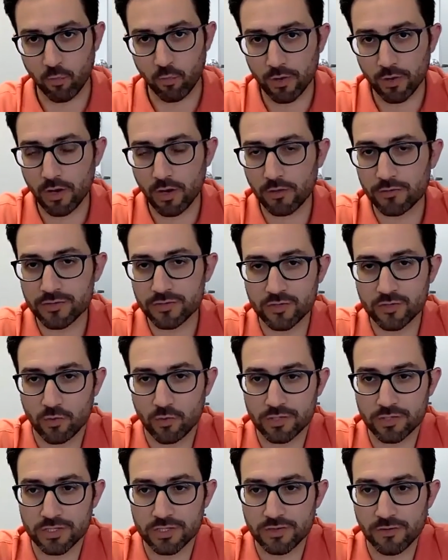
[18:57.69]
what other
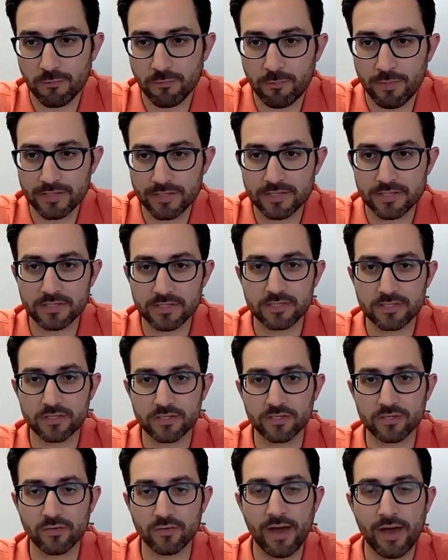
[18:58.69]
sources of business do
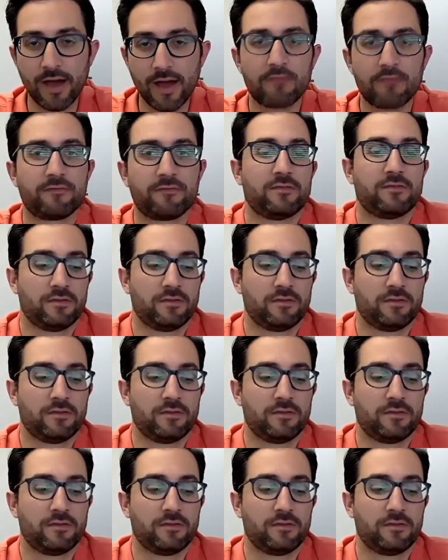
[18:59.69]
you have?